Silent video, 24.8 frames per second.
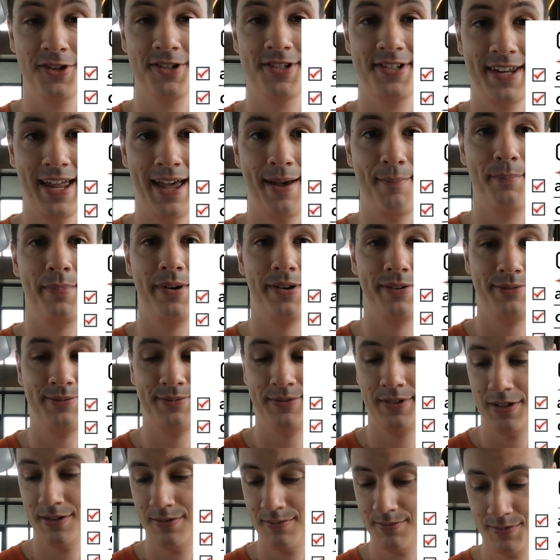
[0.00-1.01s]
your stamp.
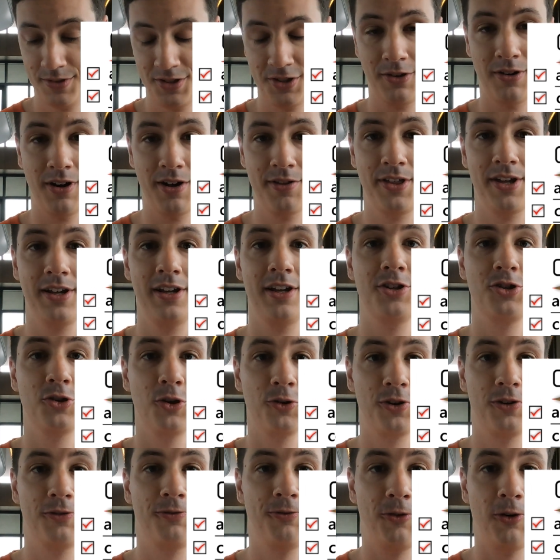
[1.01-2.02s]
So I think in
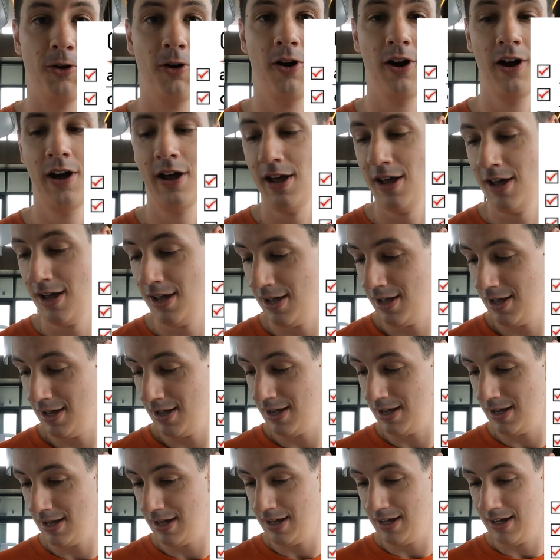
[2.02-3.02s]
total 4.
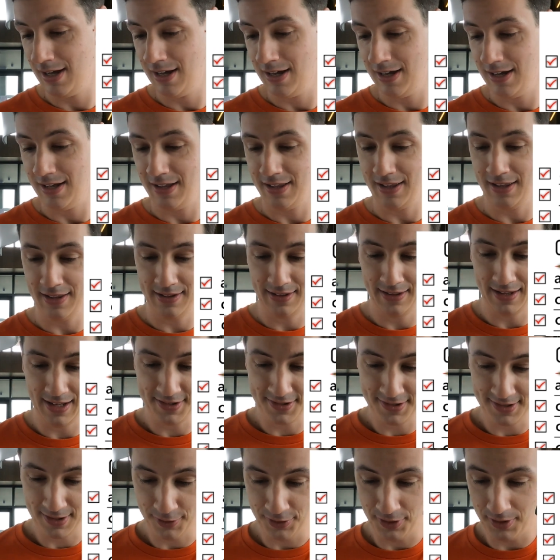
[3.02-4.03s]

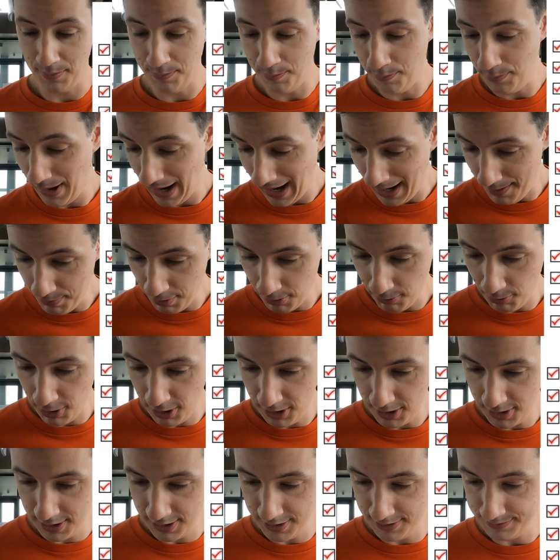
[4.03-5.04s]
That's on the
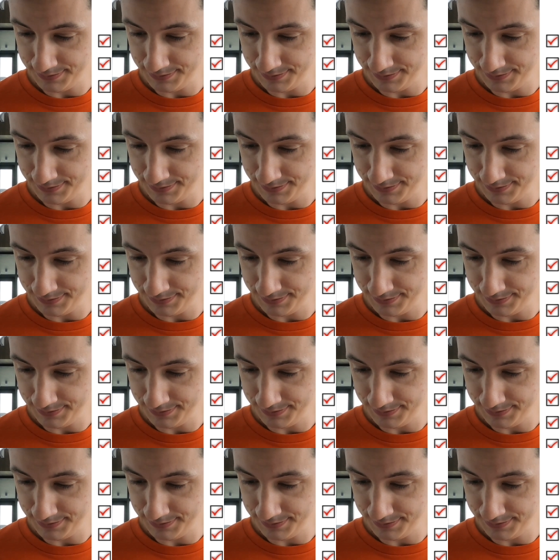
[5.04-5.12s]
paperwork.